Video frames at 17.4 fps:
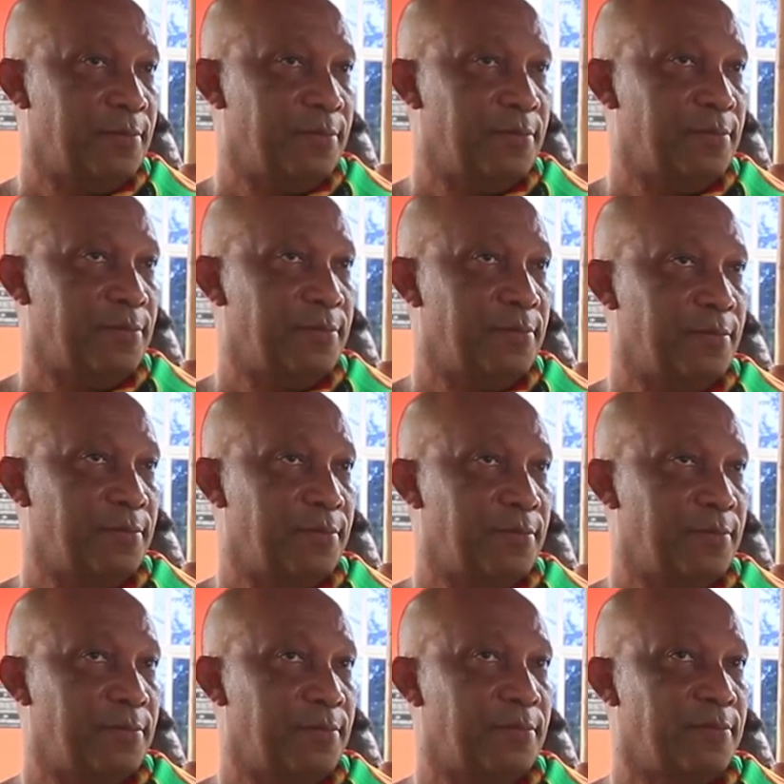
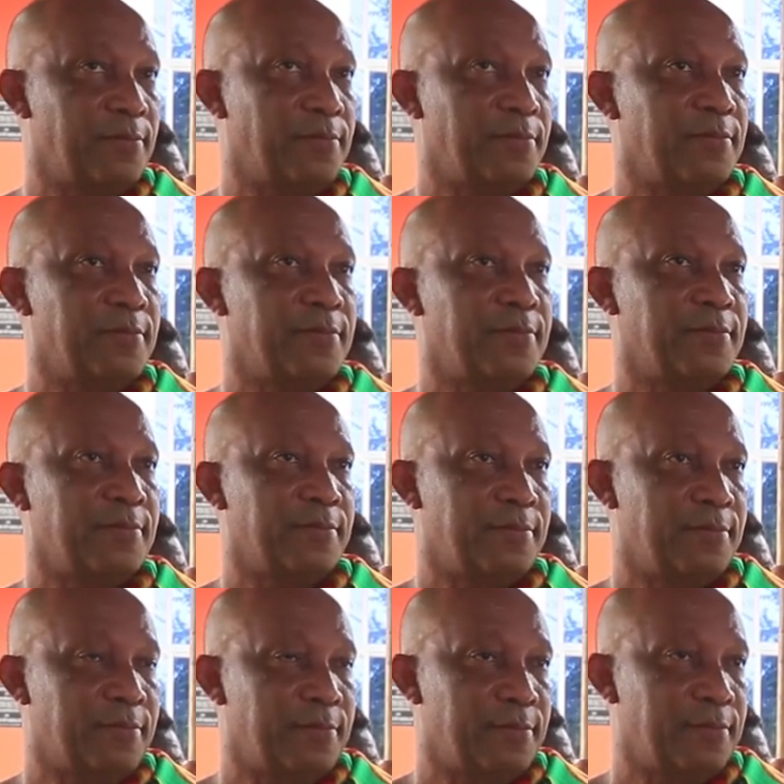
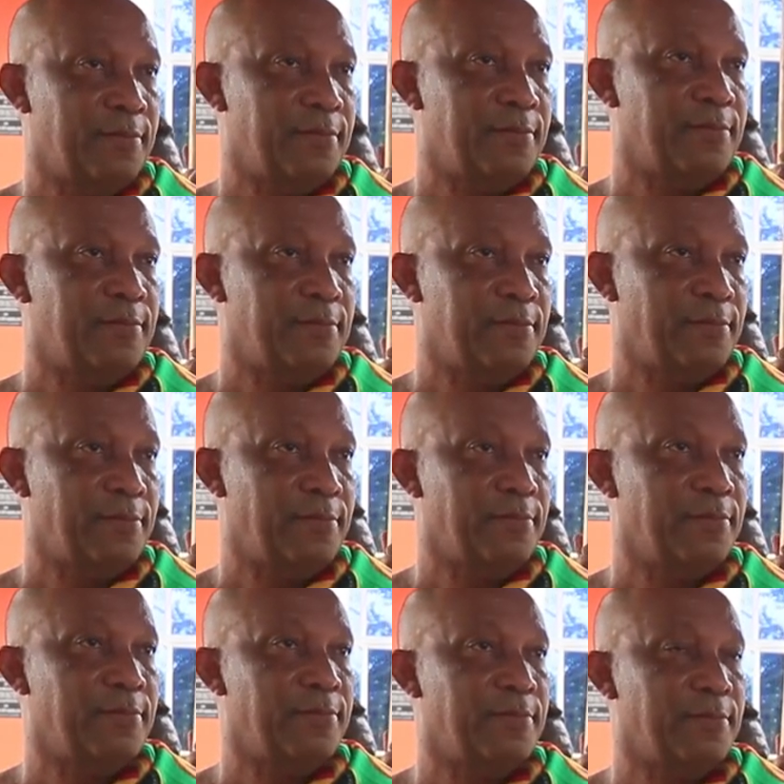
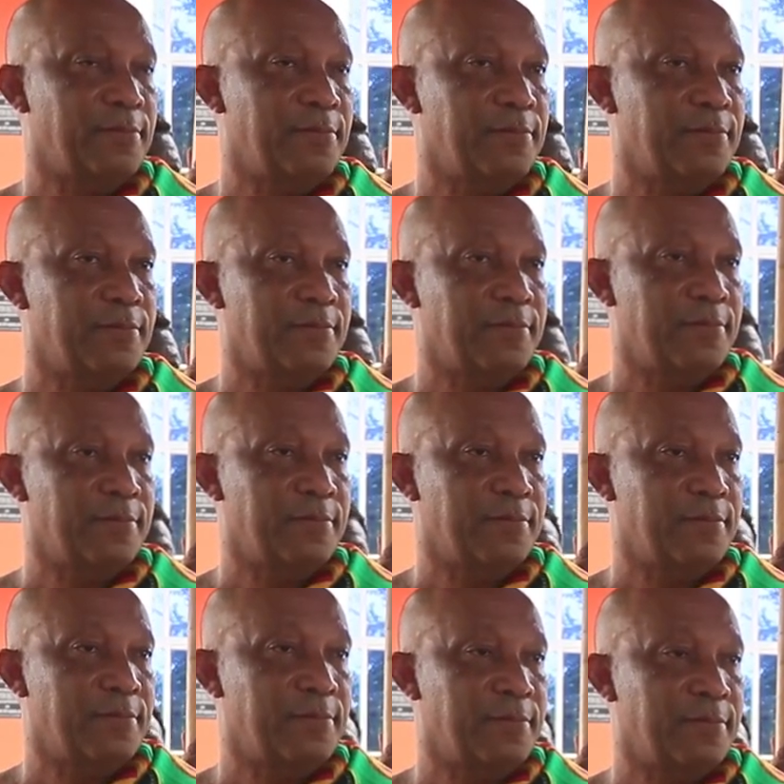
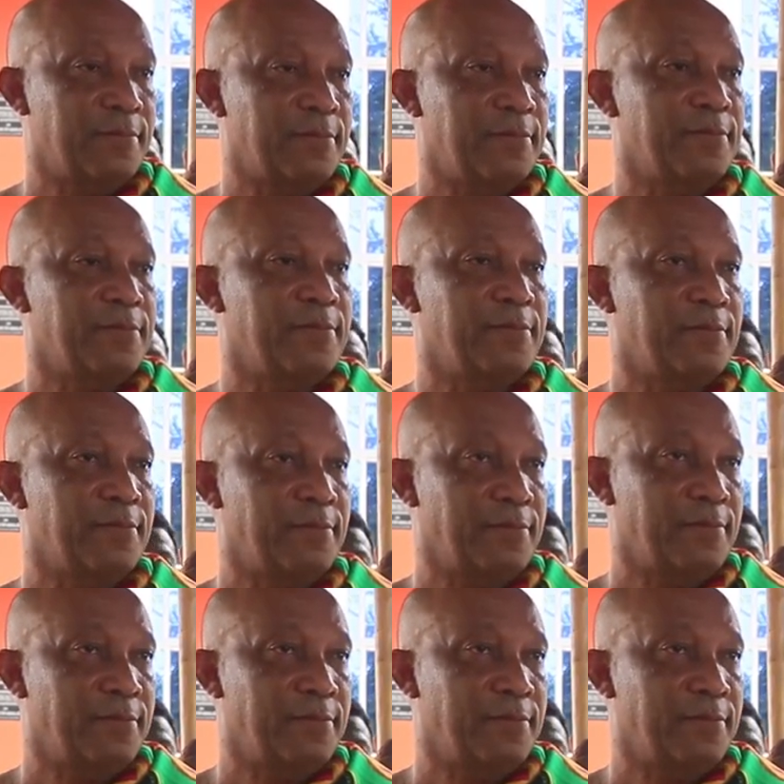[no speech]